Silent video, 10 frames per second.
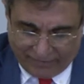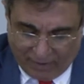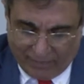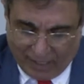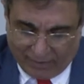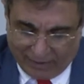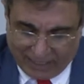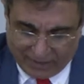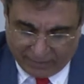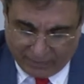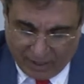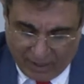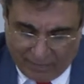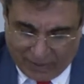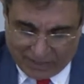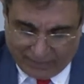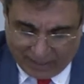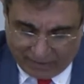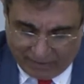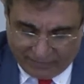from a realistic
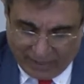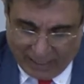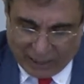perspective